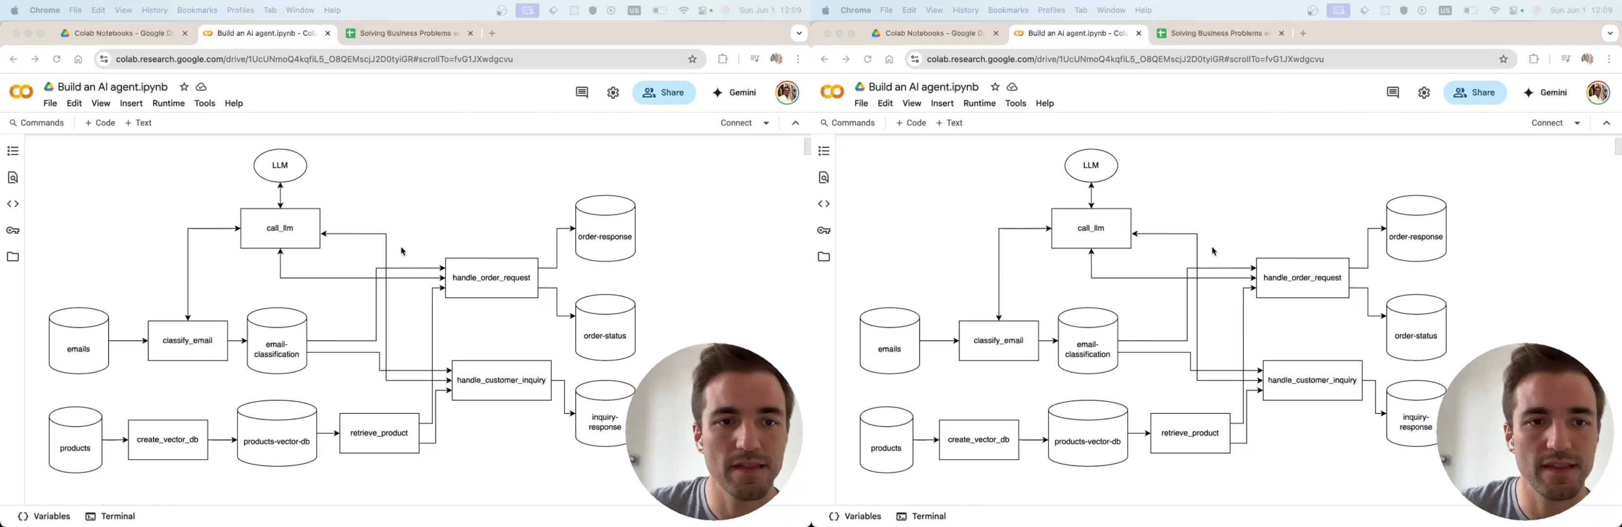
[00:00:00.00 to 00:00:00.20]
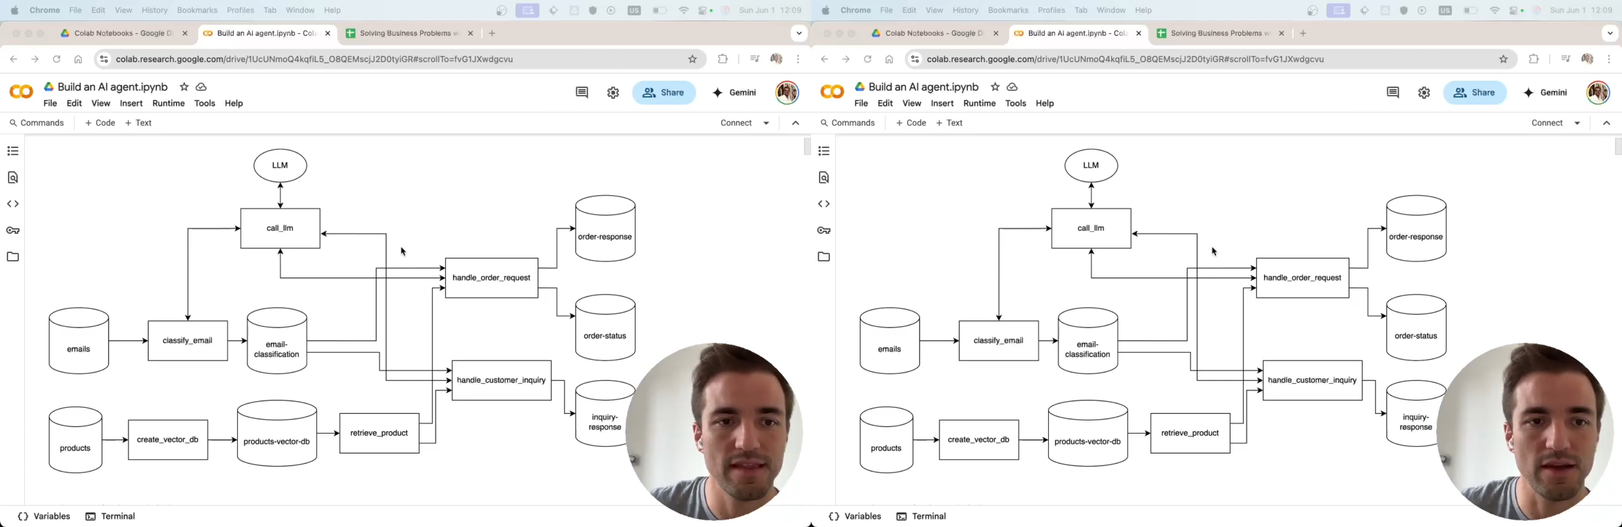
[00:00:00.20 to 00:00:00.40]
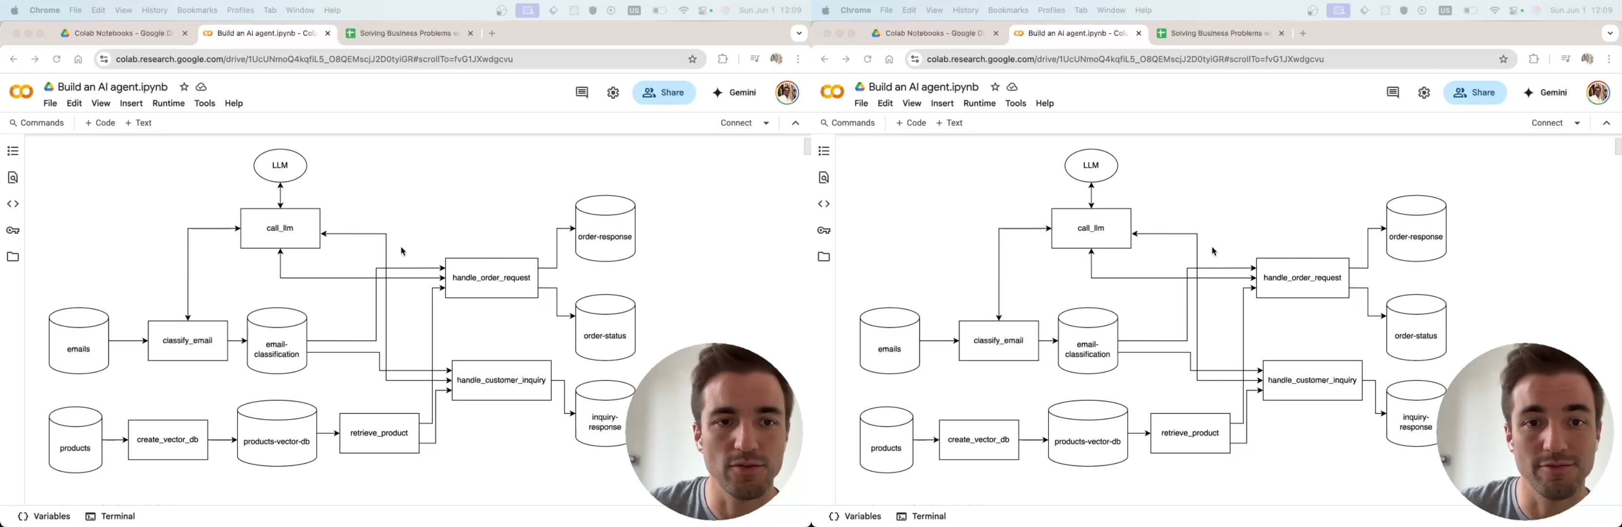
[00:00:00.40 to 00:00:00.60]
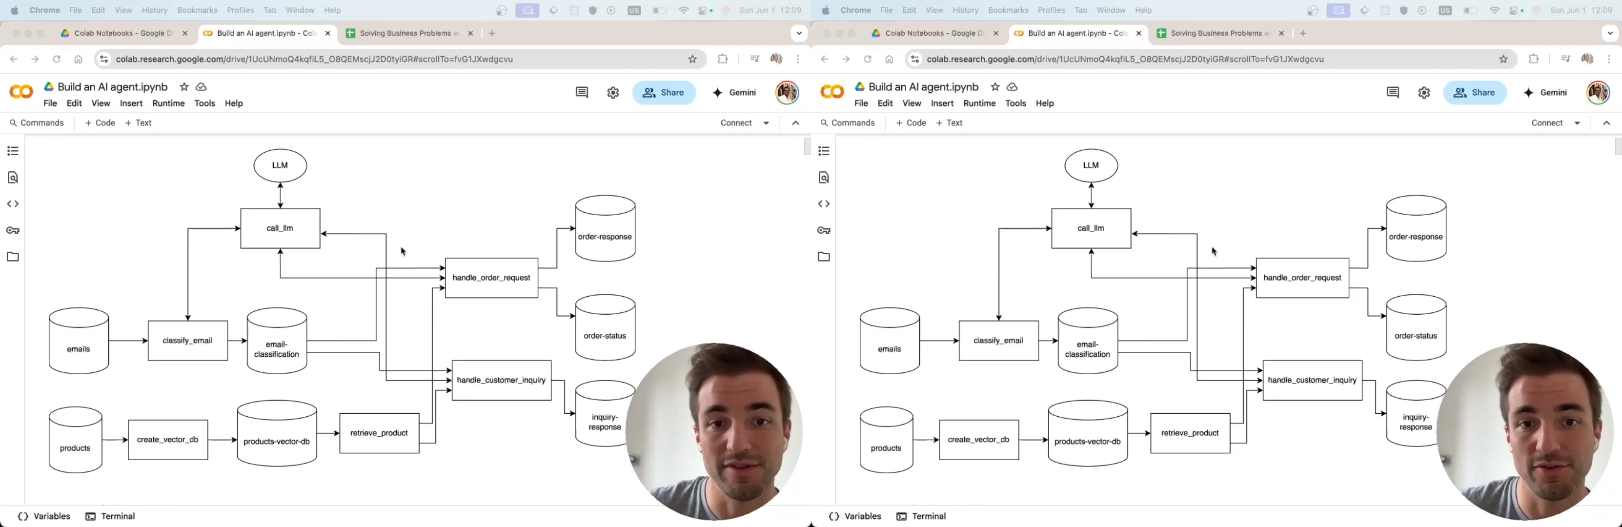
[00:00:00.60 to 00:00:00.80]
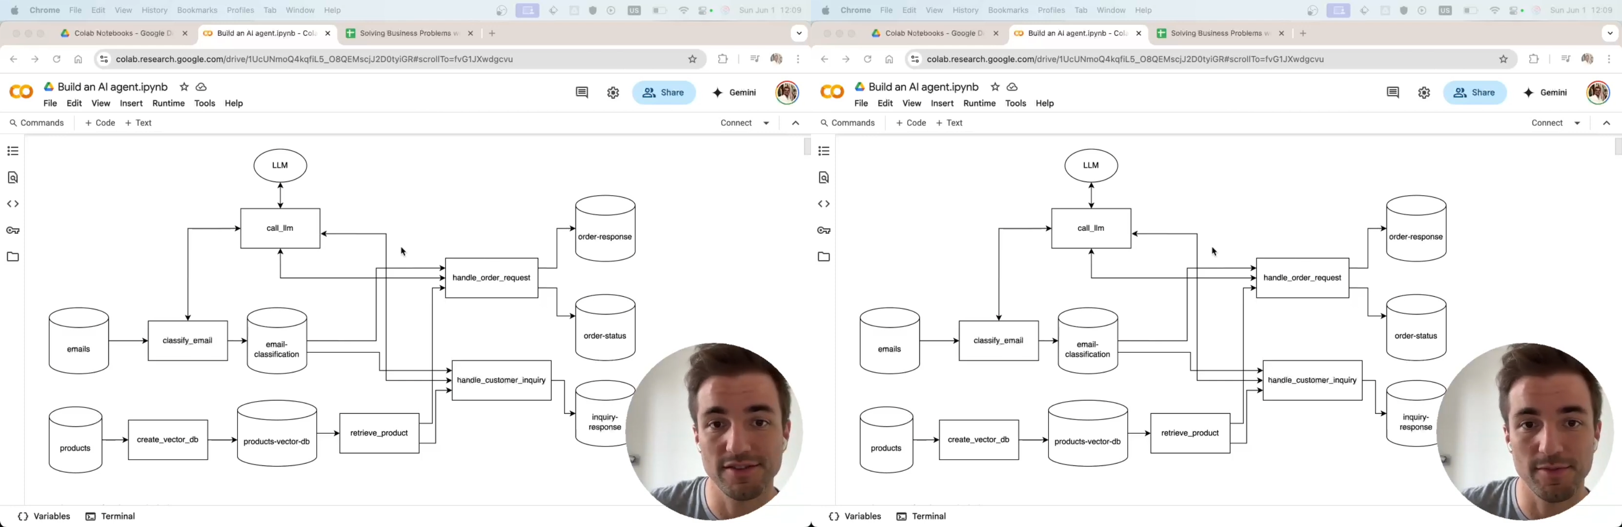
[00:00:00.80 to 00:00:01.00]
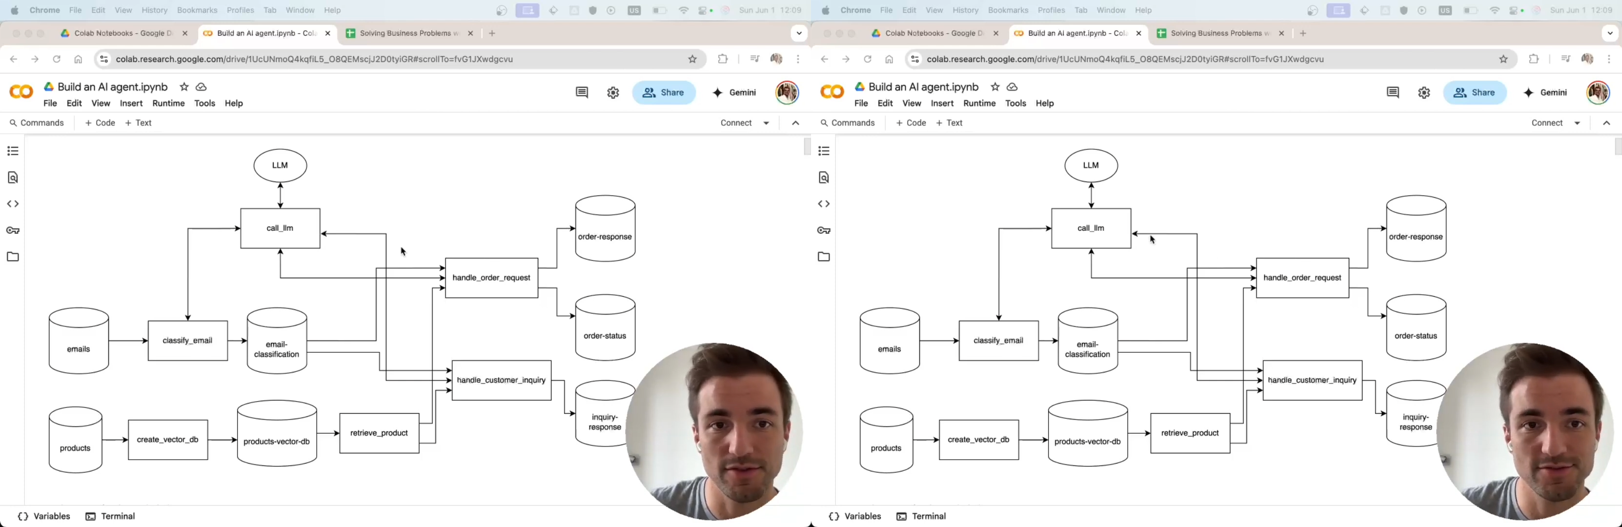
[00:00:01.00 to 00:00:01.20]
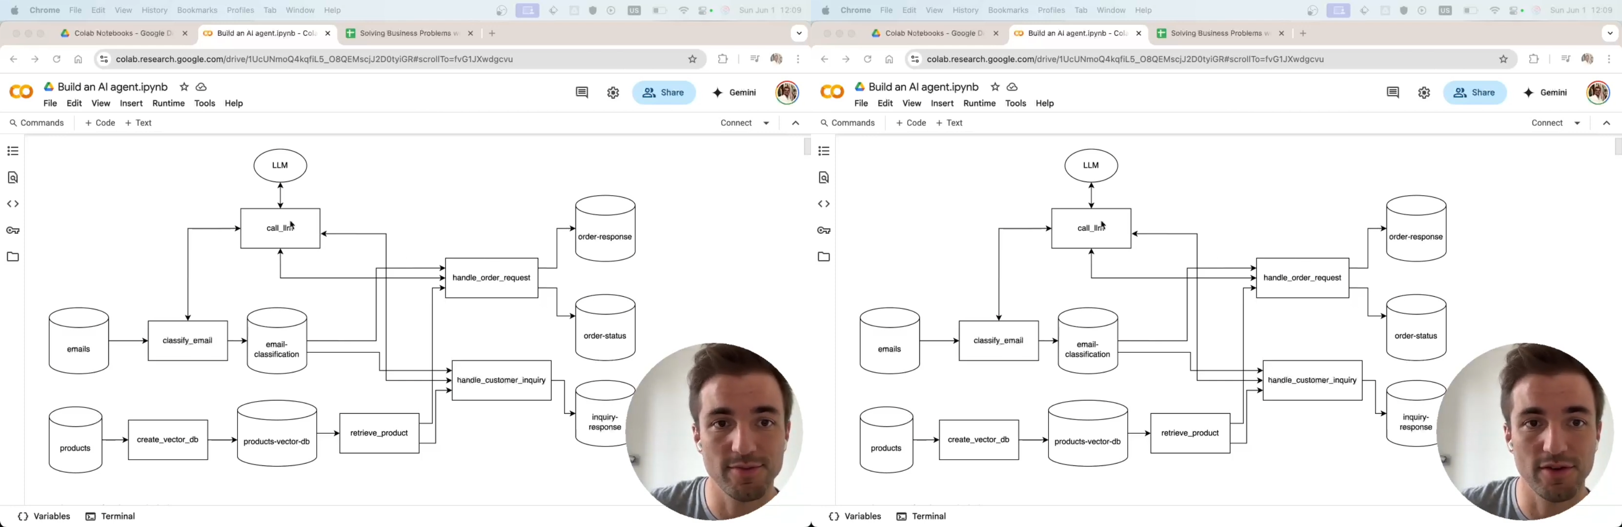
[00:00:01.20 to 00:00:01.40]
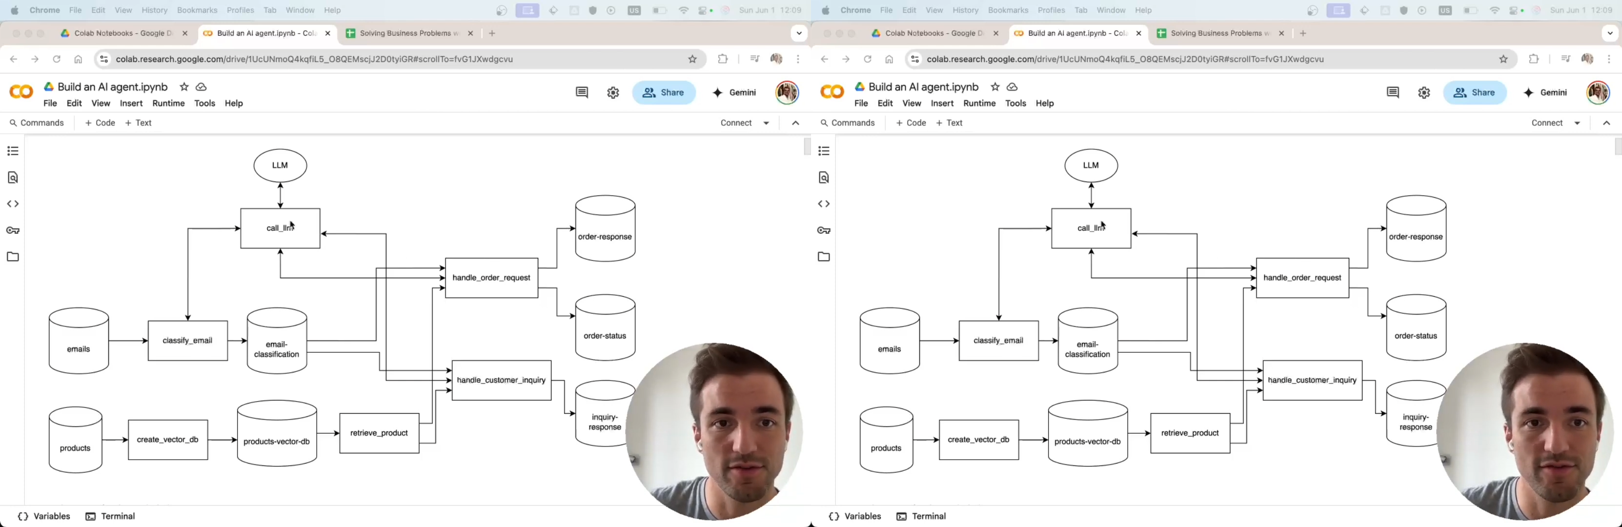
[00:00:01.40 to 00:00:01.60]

they would be responsible